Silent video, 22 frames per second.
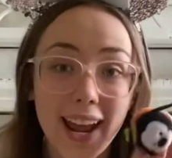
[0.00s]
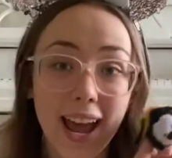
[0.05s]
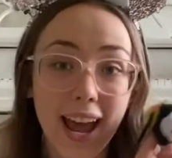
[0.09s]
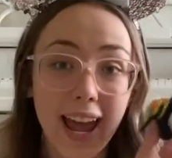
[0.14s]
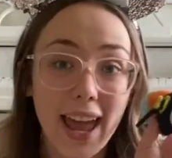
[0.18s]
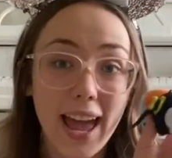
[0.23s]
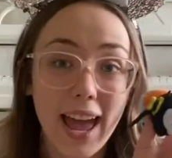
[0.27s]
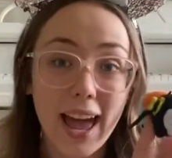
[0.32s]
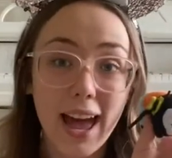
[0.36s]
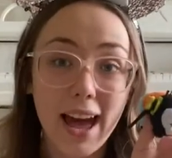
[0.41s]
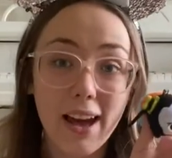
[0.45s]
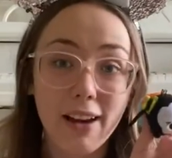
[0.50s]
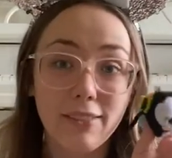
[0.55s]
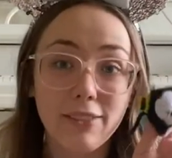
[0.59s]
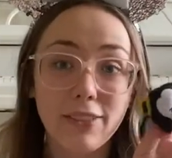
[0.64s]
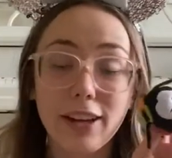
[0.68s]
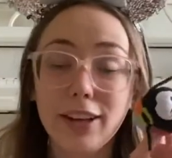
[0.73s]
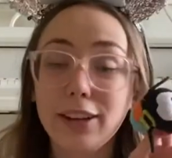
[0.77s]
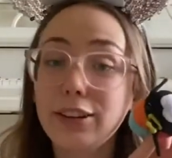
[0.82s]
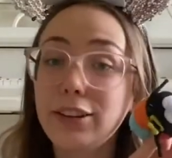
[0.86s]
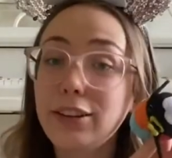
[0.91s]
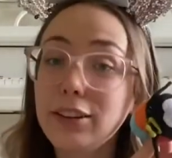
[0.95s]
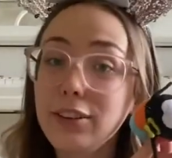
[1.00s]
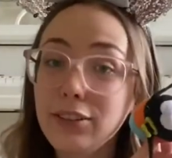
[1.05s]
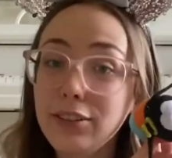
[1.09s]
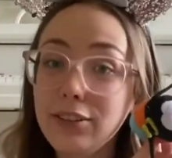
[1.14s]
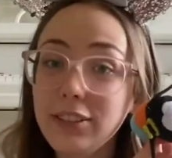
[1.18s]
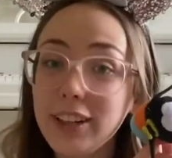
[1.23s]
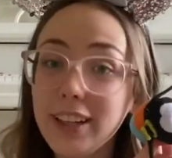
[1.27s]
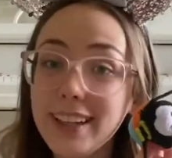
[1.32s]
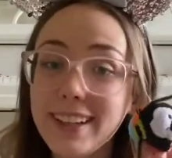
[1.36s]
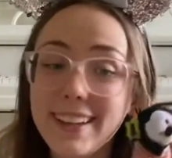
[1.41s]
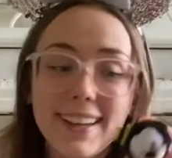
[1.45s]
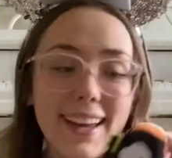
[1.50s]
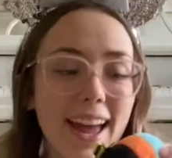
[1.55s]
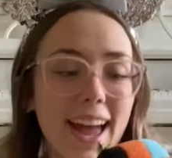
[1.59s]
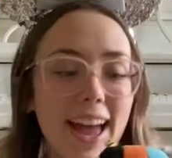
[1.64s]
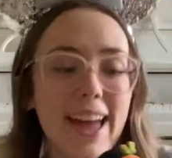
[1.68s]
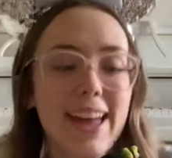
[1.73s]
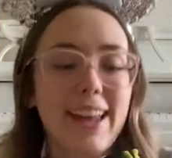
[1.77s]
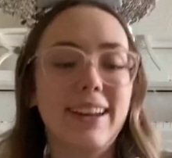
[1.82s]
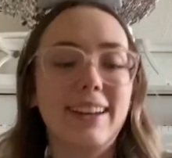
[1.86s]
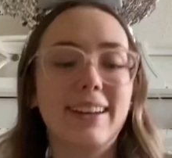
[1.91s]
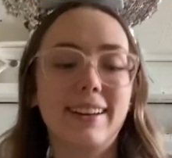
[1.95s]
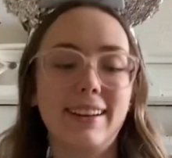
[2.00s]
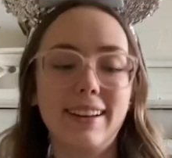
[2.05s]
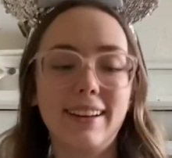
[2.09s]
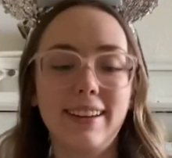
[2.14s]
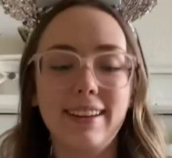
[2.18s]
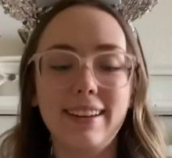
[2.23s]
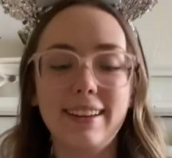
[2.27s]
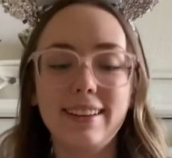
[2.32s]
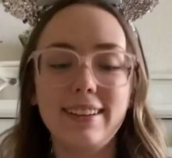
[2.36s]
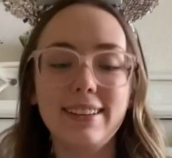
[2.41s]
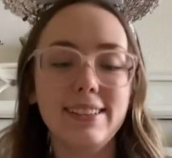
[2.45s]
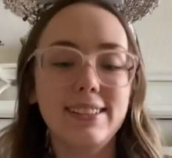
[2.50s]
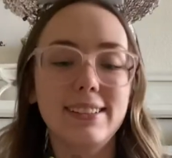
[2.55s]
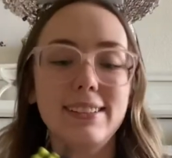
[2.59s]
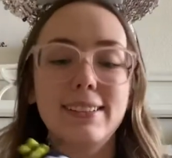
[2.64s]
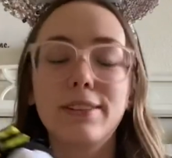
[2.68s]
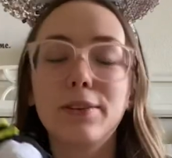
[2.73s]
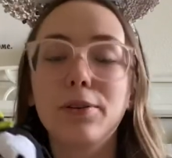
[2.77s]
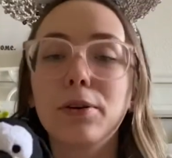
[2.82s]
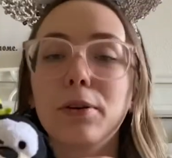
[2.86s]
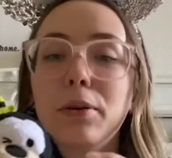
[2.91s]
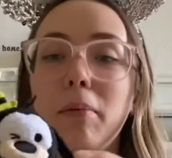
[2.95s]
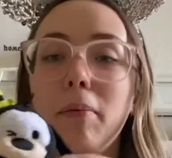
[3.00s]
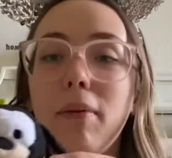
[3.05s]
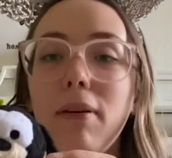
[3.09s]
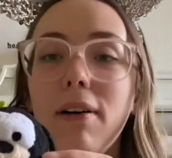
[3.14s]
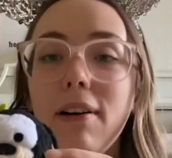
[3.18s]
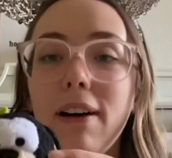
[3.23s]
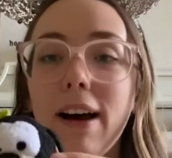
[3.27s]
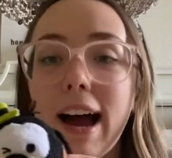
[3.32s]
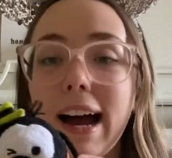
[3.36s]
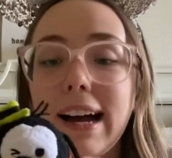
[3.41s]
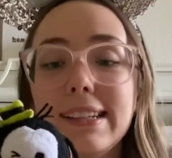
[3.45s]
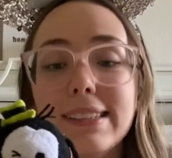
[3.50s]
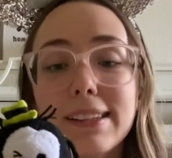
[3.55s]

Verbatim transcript: I have Goofy, and he's adorable as